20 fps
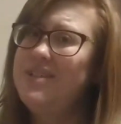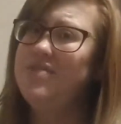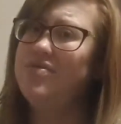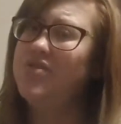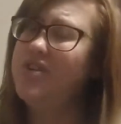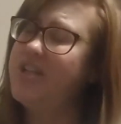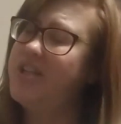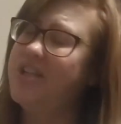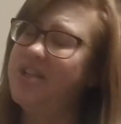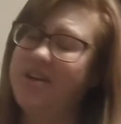
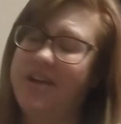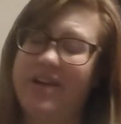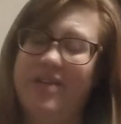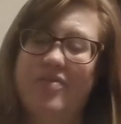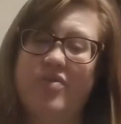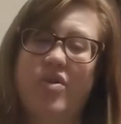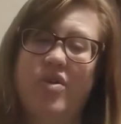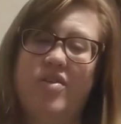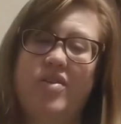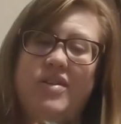I'm really
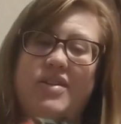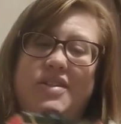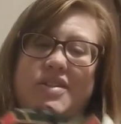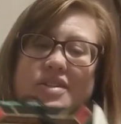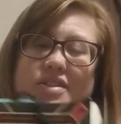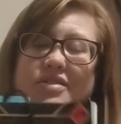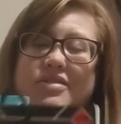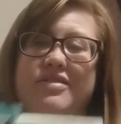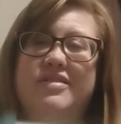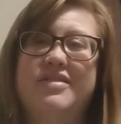looking forward
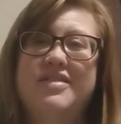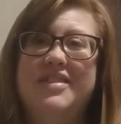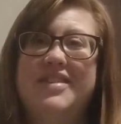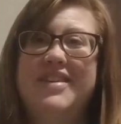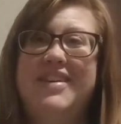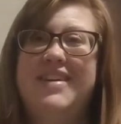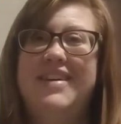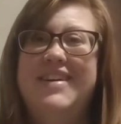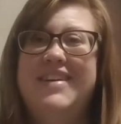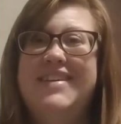to
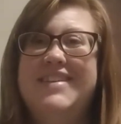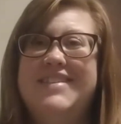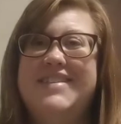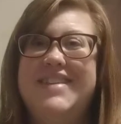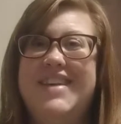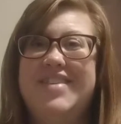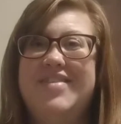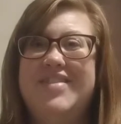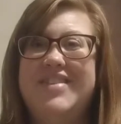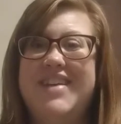
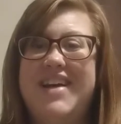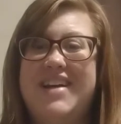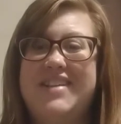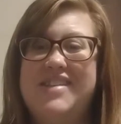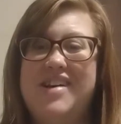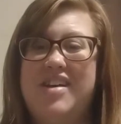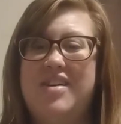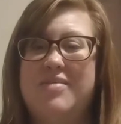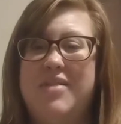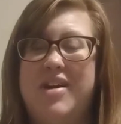seeing what
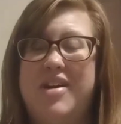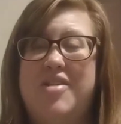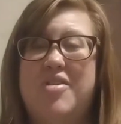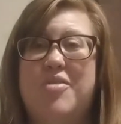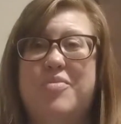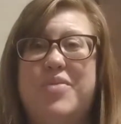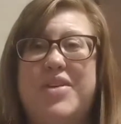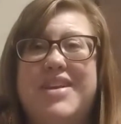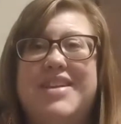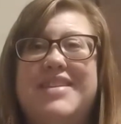that's all about. I
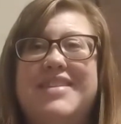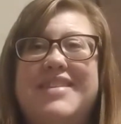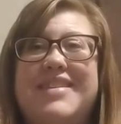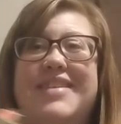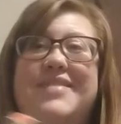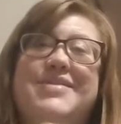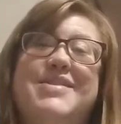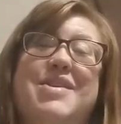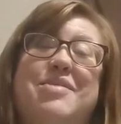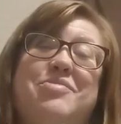hope it
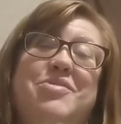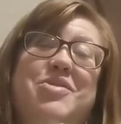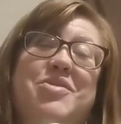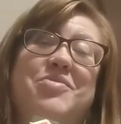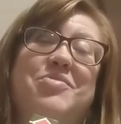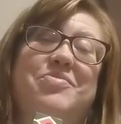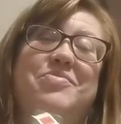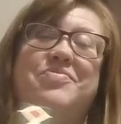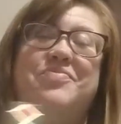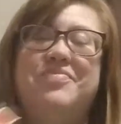lives up
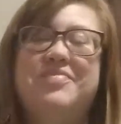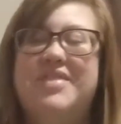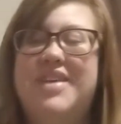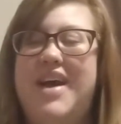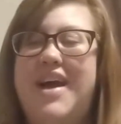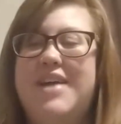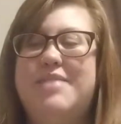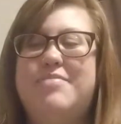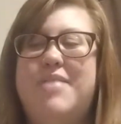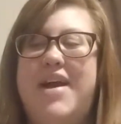to
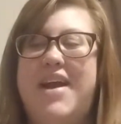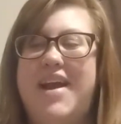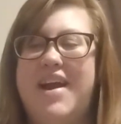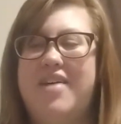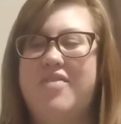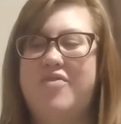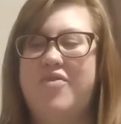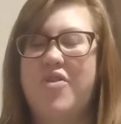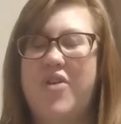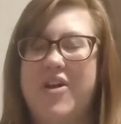the hype I
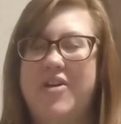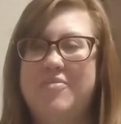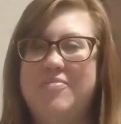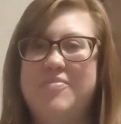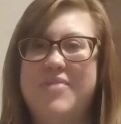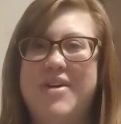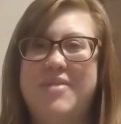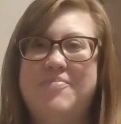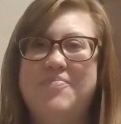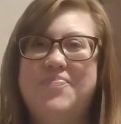have for it.
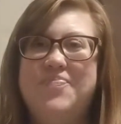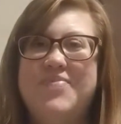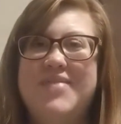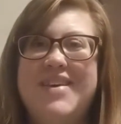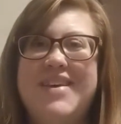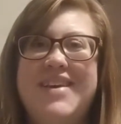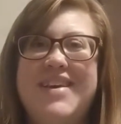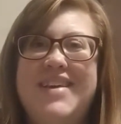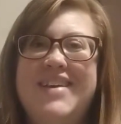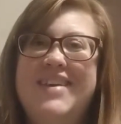But
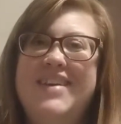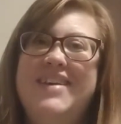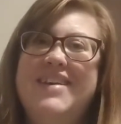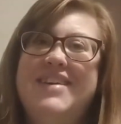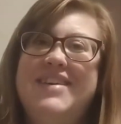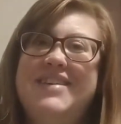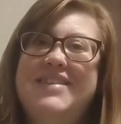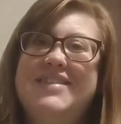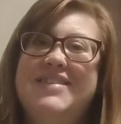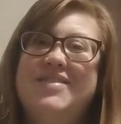
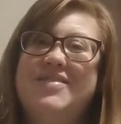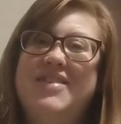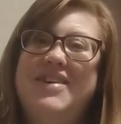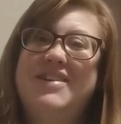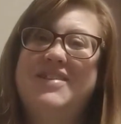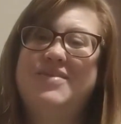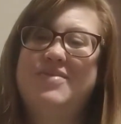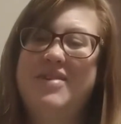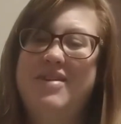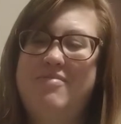so
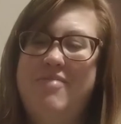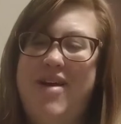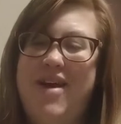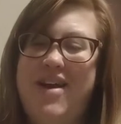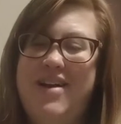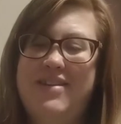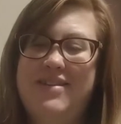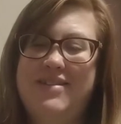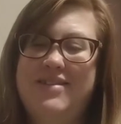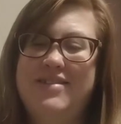that's where I'm
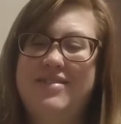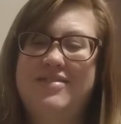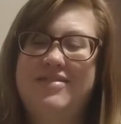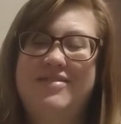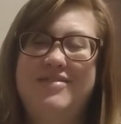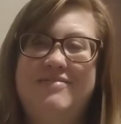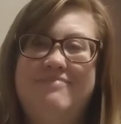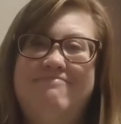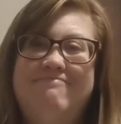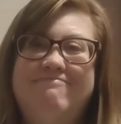at.
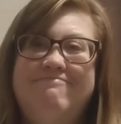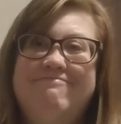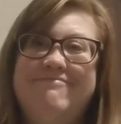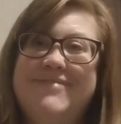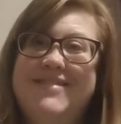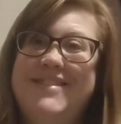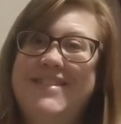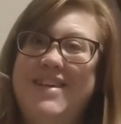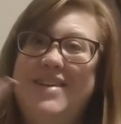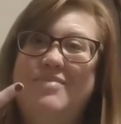So
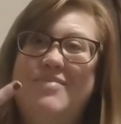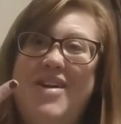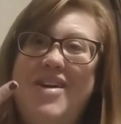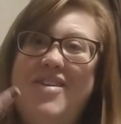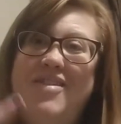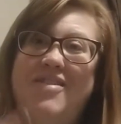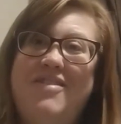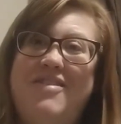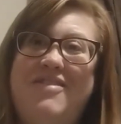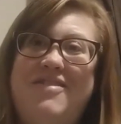see you
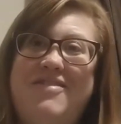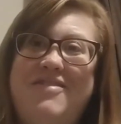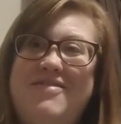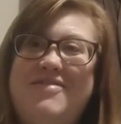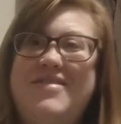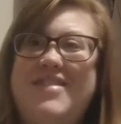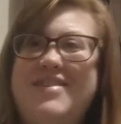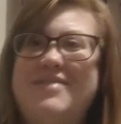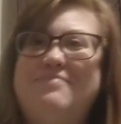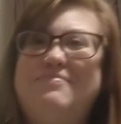
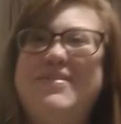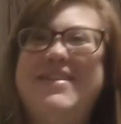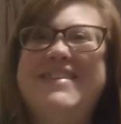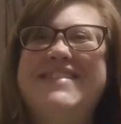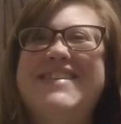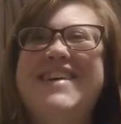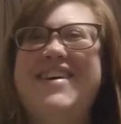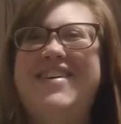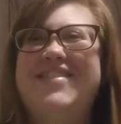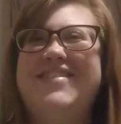tomorrow.
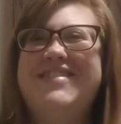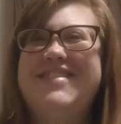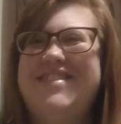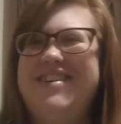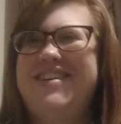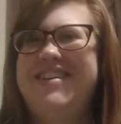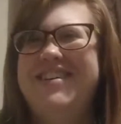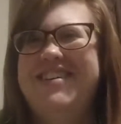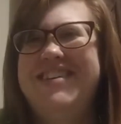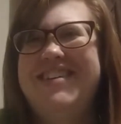Peace out.